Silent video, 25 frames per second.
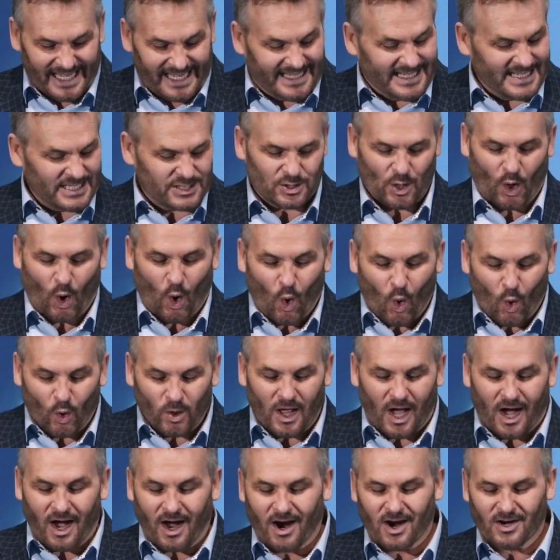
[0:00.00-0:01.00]
It is
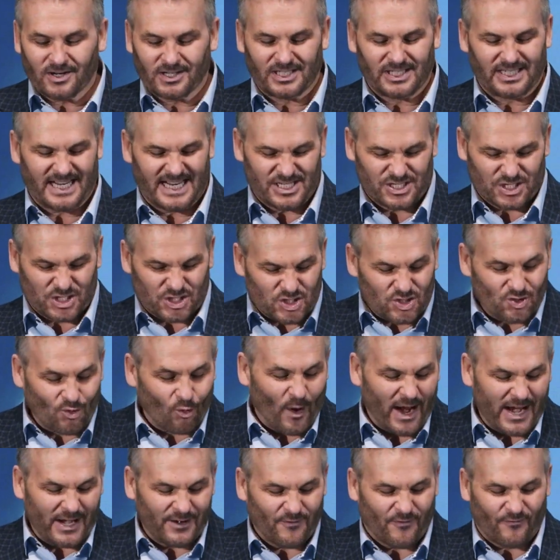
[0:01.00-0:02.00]
wholehearted and
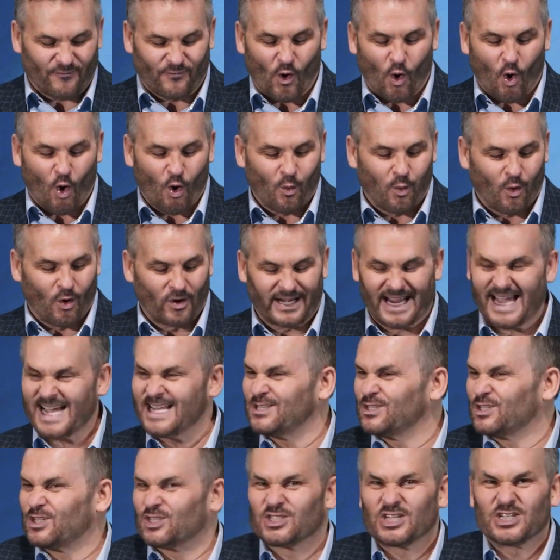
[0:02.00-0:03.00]
straightforward
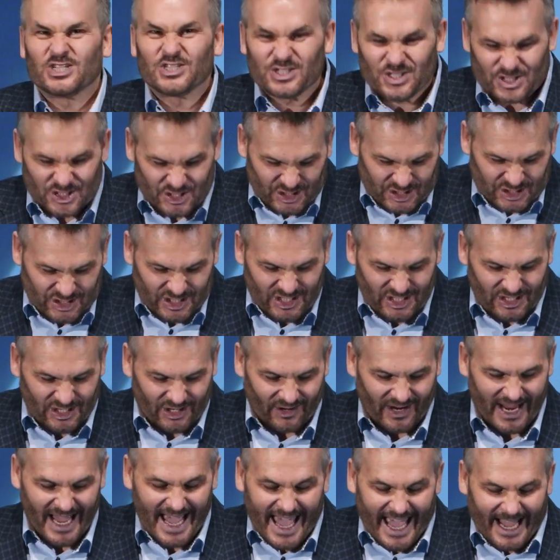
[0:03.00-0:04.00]
and
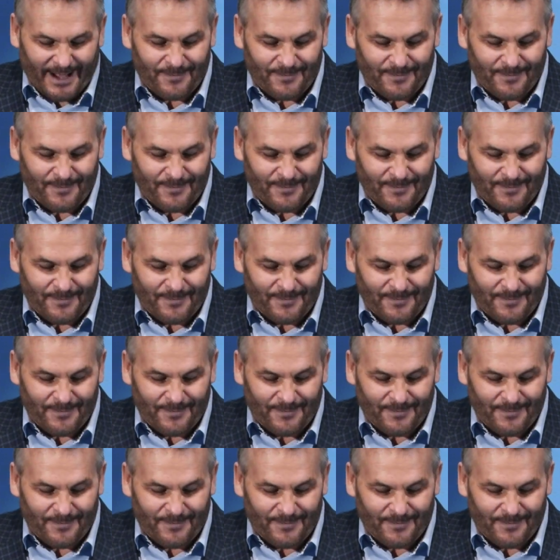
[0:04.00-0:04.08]
sincere.